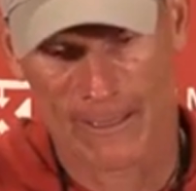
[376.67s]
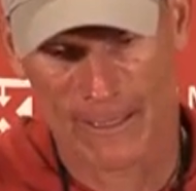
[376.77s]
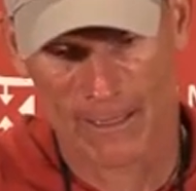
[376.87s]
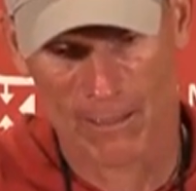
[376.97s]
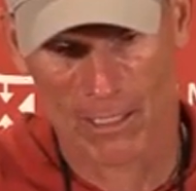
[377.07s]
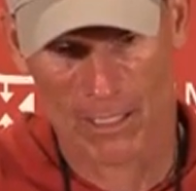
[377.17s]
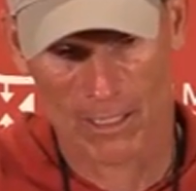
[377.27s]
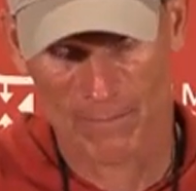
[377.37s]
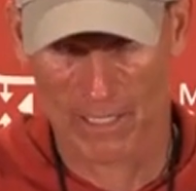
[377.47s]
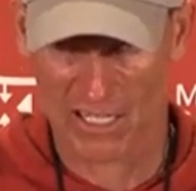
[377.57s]
And
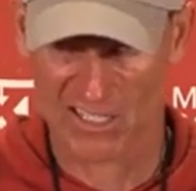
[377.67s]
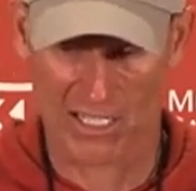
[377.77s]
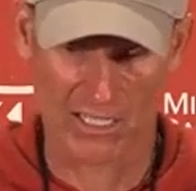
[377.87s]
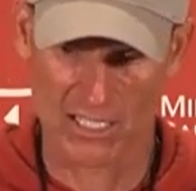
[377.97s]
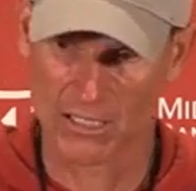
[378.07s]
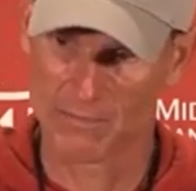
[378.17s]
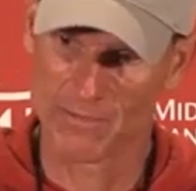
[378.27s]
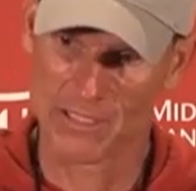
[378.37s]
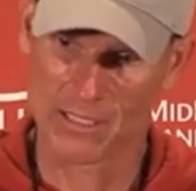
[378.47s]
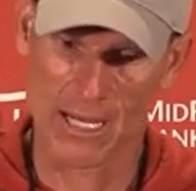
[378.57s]
like I said,
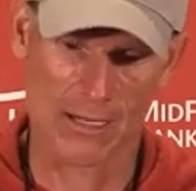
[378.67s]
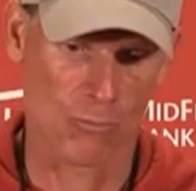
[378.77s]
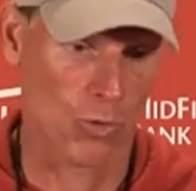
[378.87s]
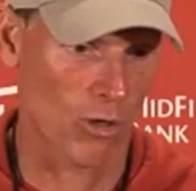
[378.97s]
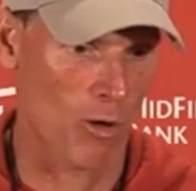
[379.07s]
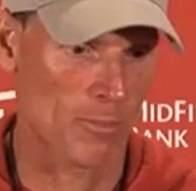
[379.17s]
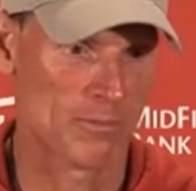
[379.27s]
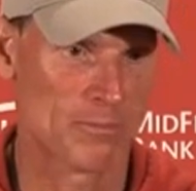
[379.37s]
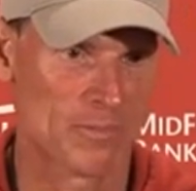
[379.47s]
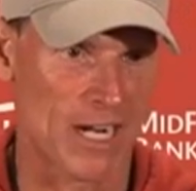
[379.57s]
he's got one arm
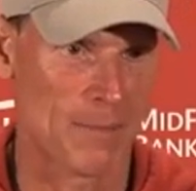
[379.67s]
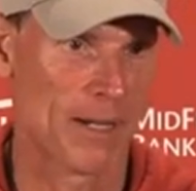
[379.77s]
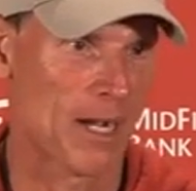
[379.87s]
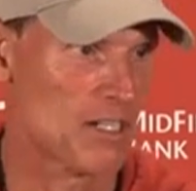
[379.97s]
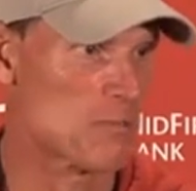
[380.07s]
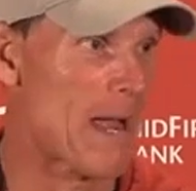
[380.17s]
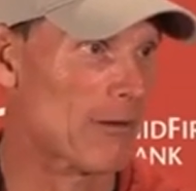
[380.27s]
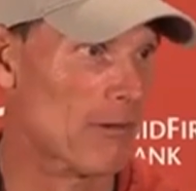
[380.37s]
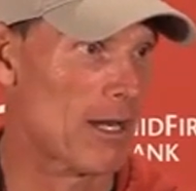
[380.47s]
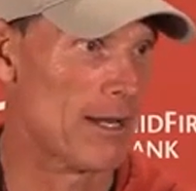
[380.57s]
tied behind his
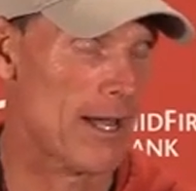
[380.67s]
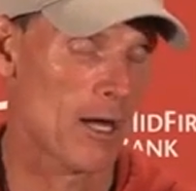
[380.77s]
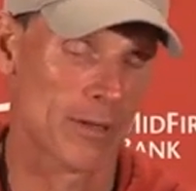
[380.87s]
back right now,